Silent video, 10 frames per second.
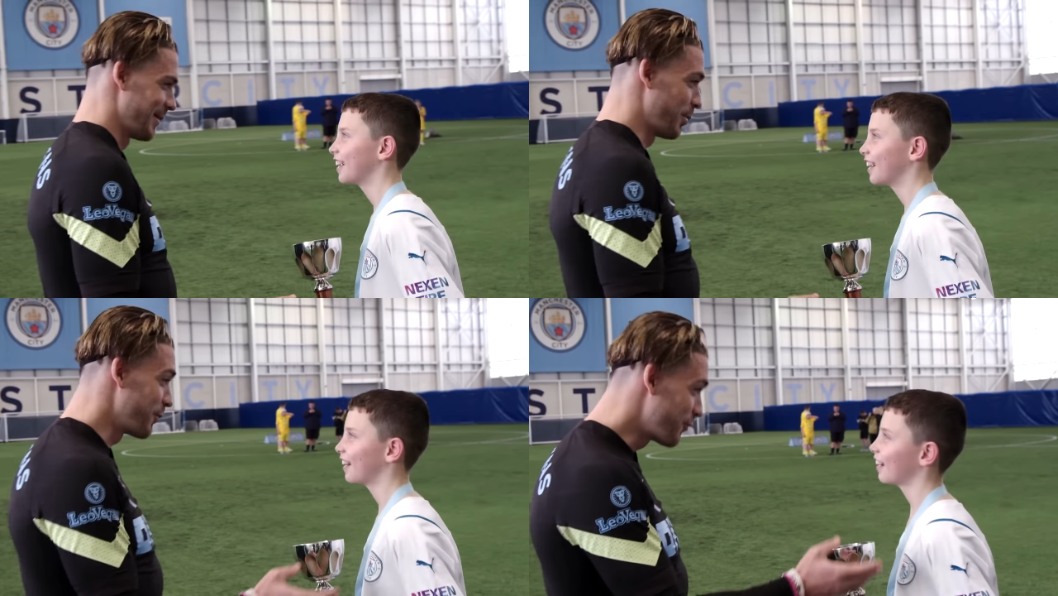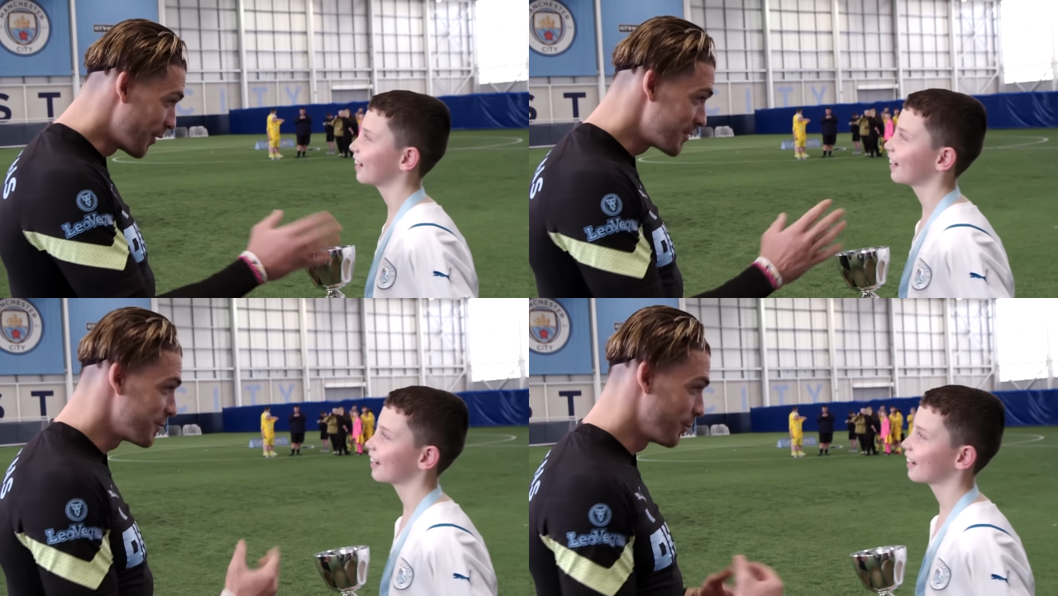Speaker 1: But
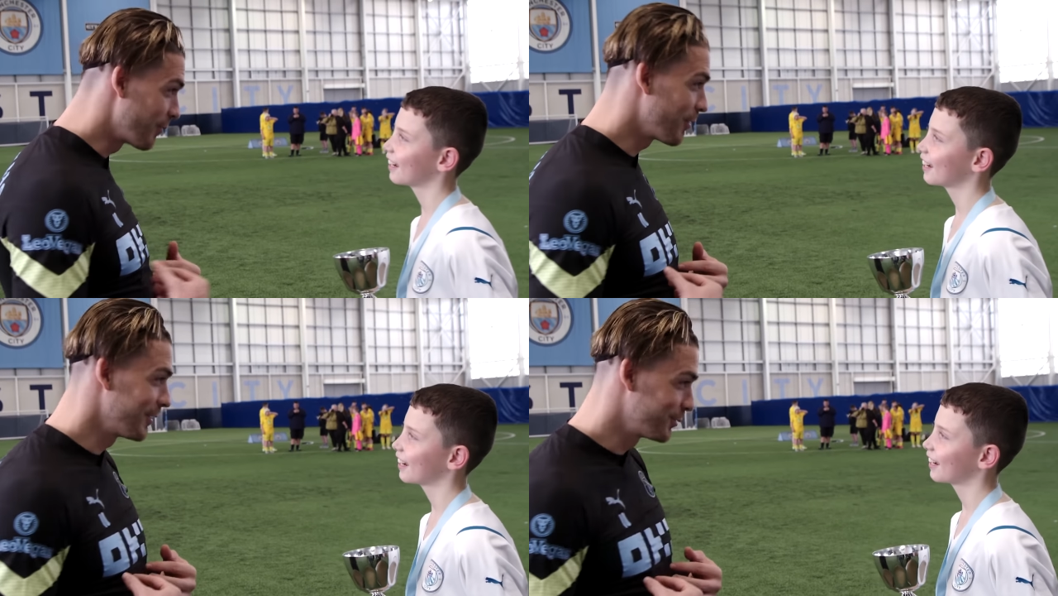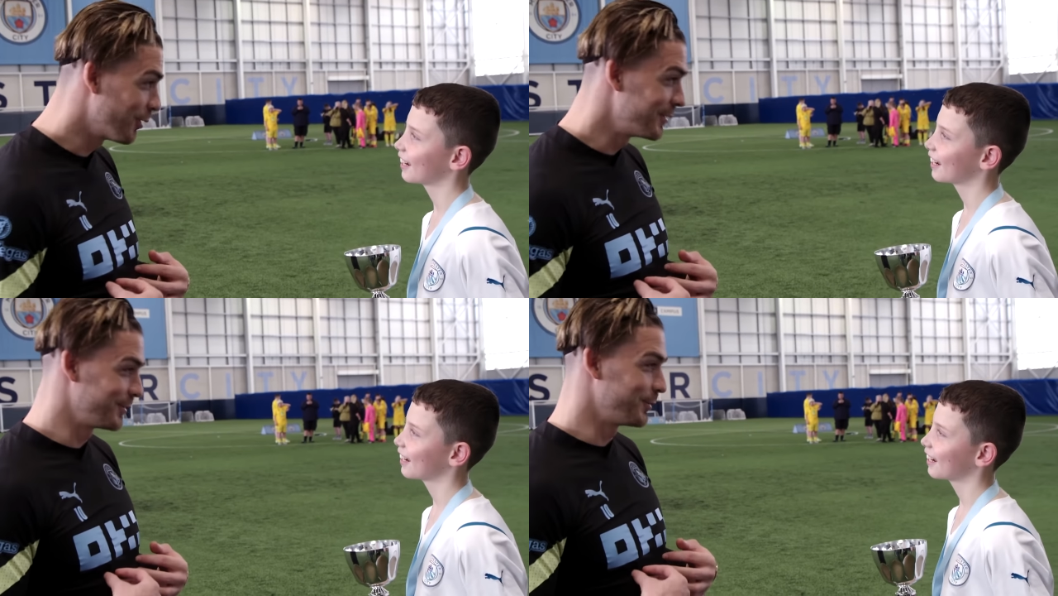first of all, I've got to
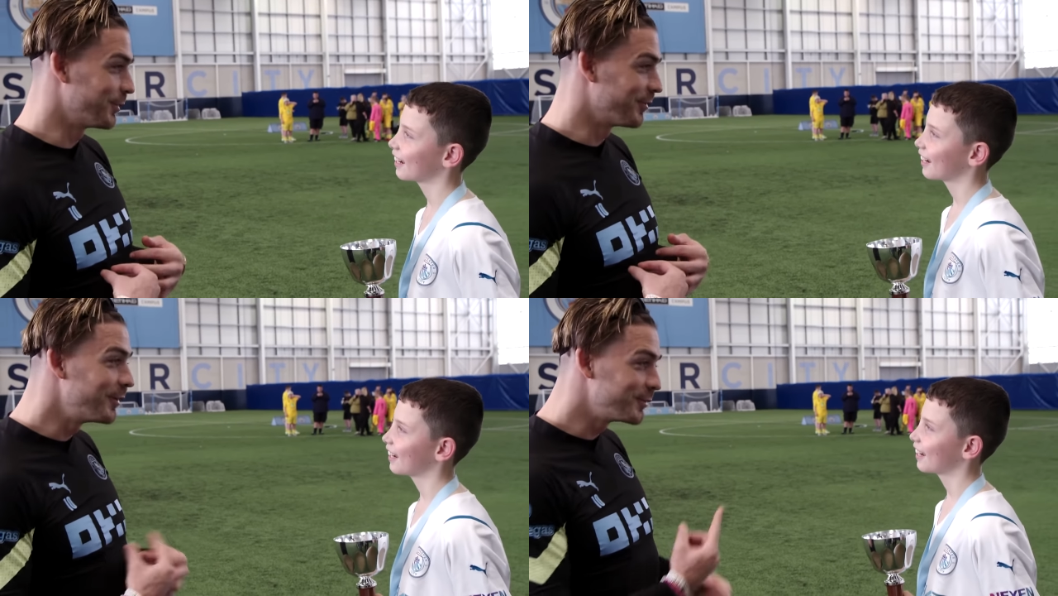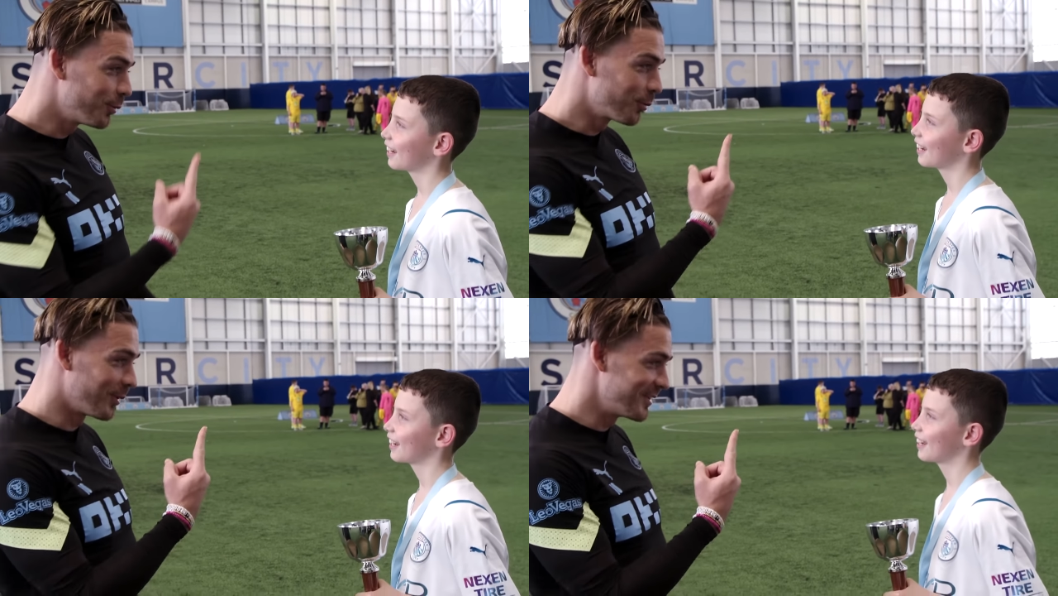try and score. I've only
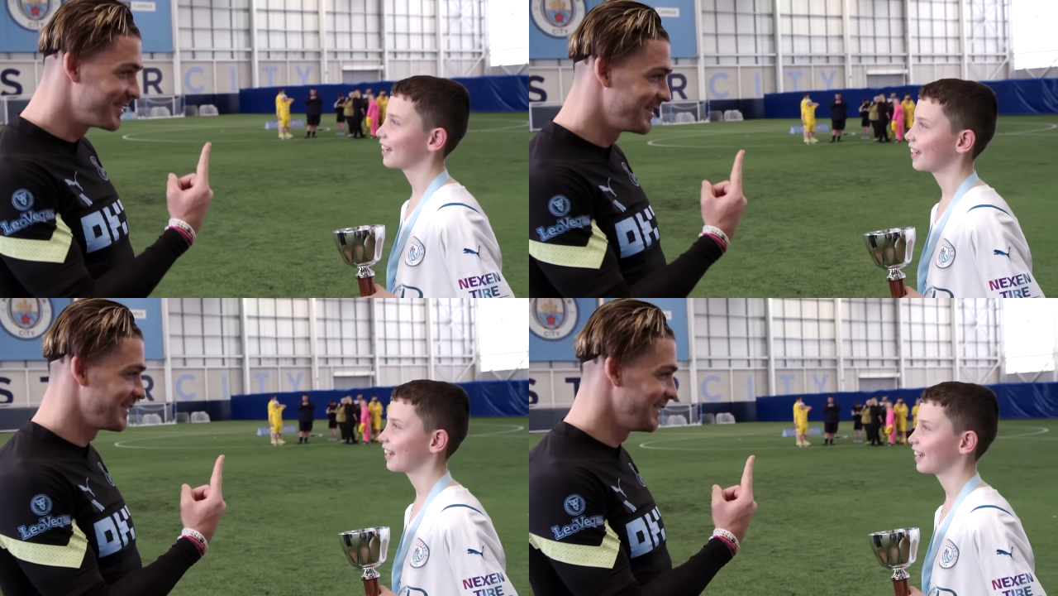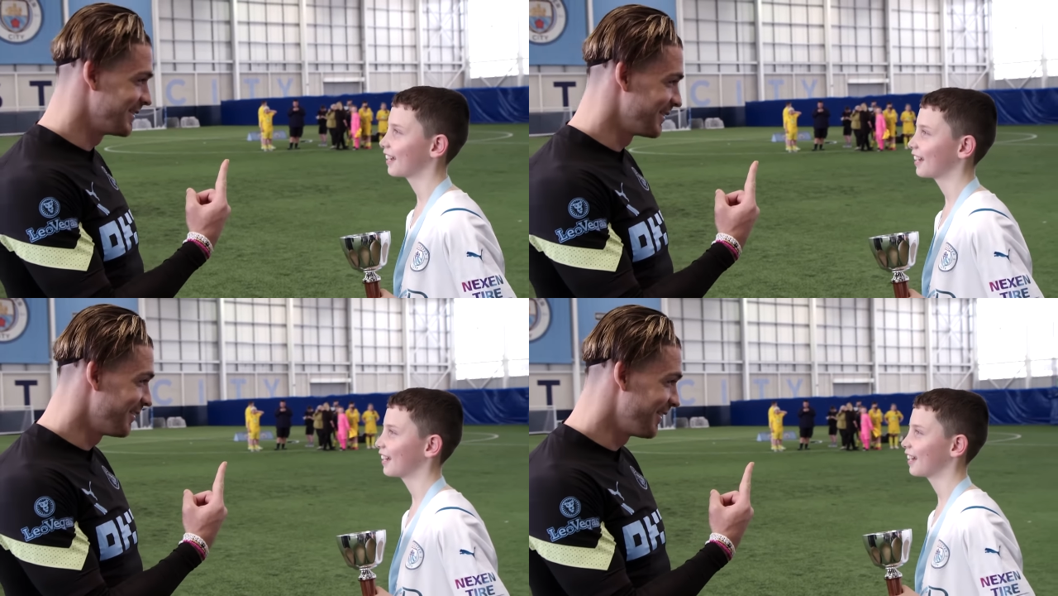scored once this
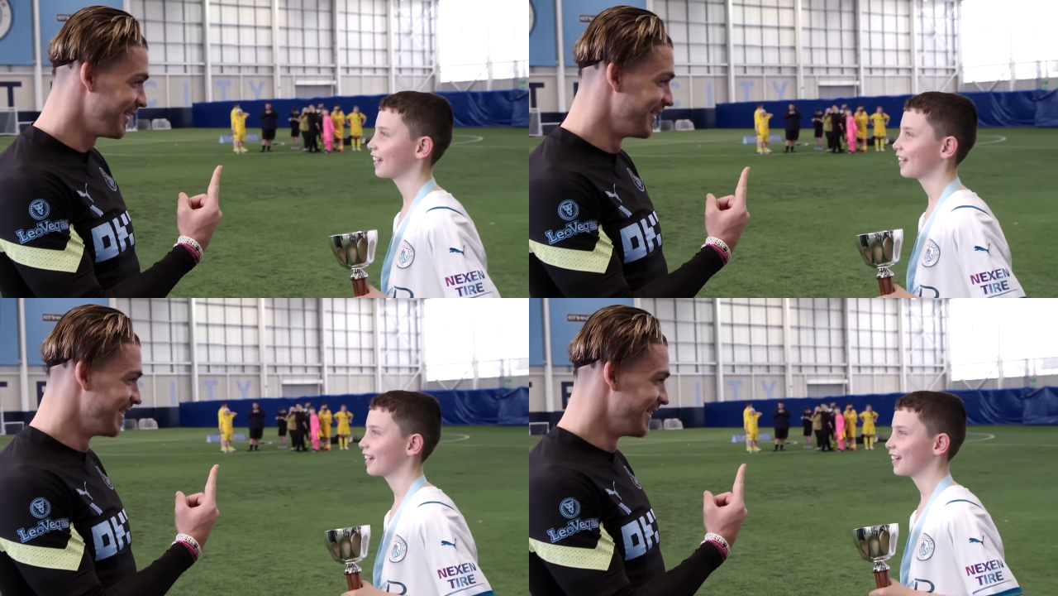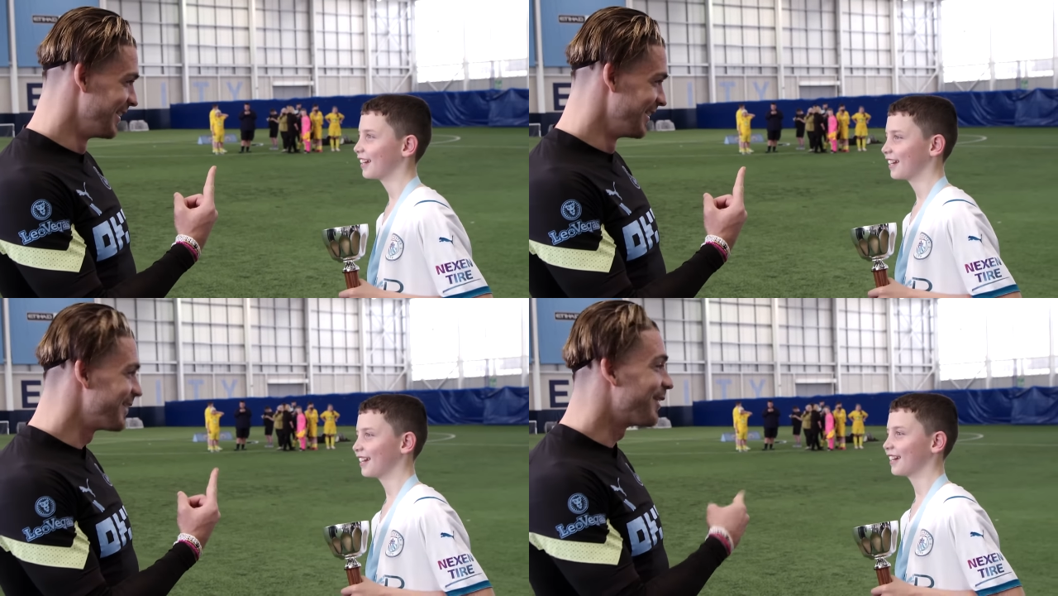season, all right?
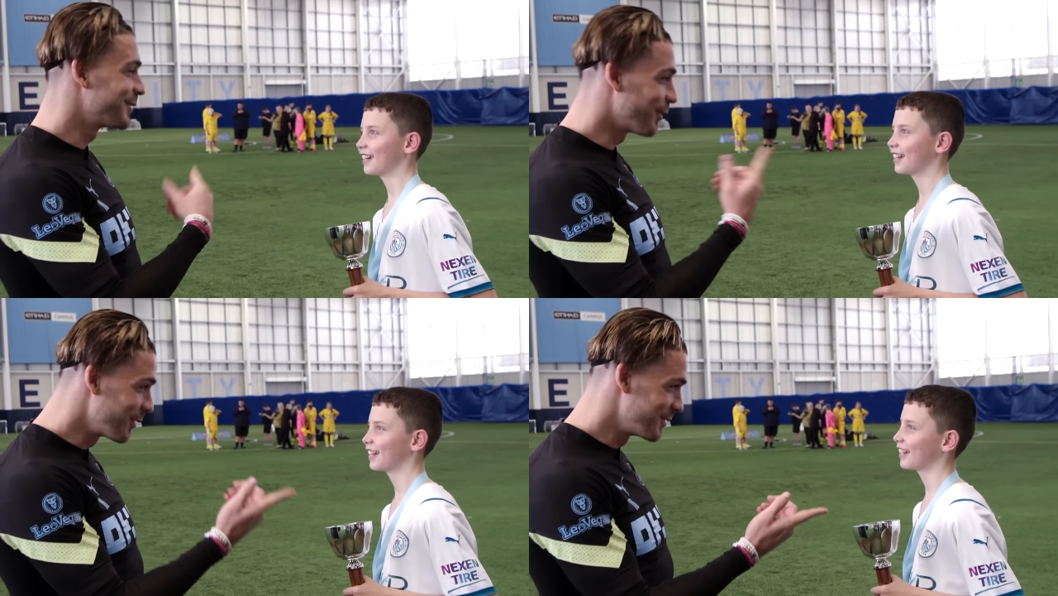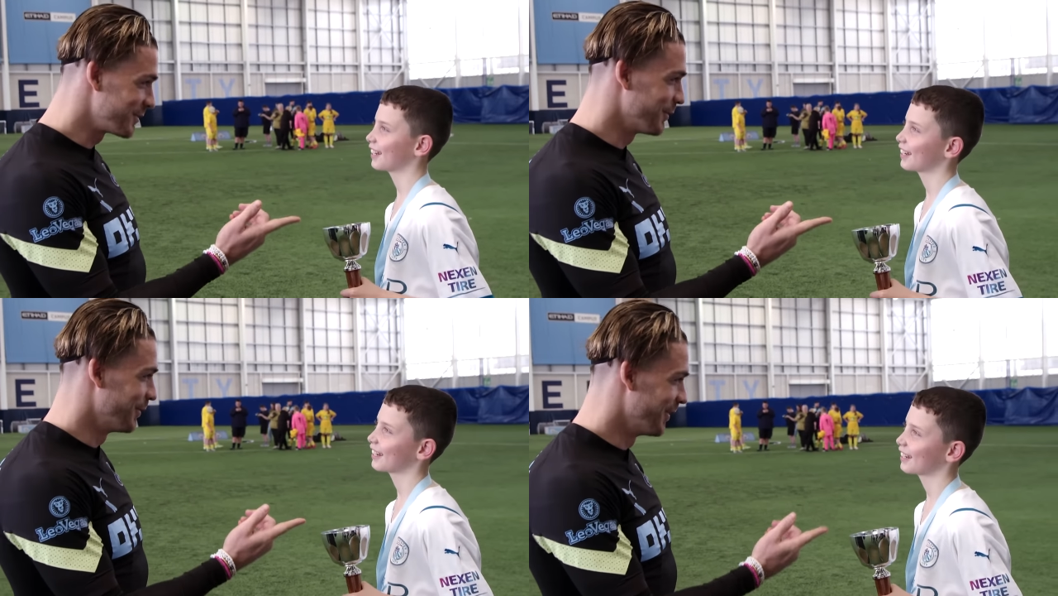So I'll try
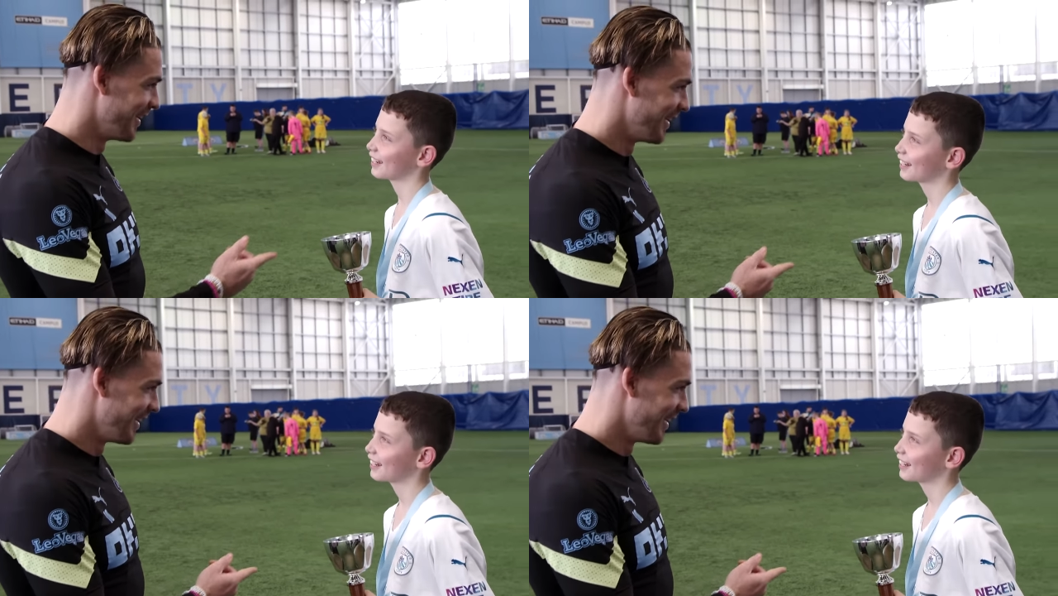and score,